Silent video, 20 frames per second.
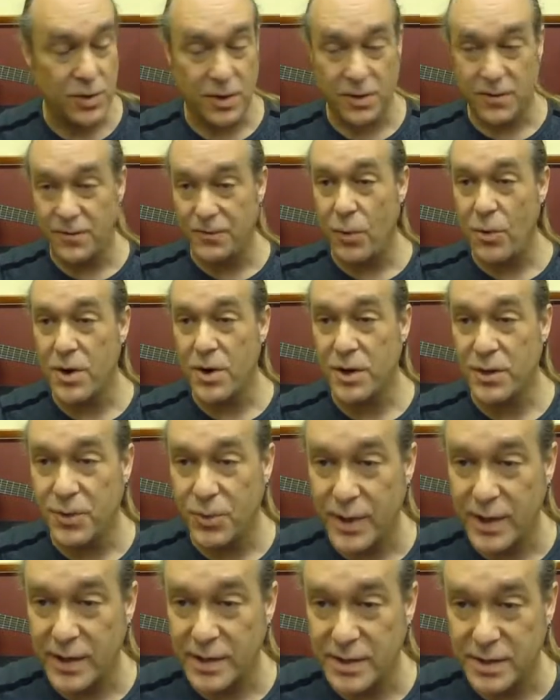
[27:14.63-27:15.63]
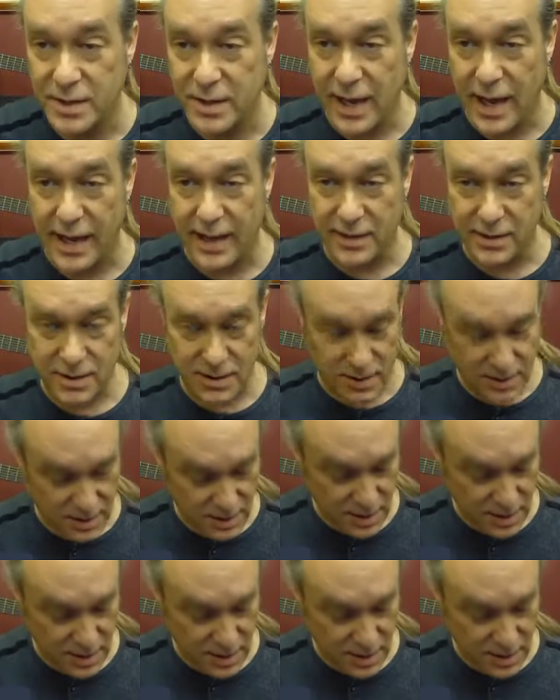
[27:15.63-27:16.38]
we're in forty-three states.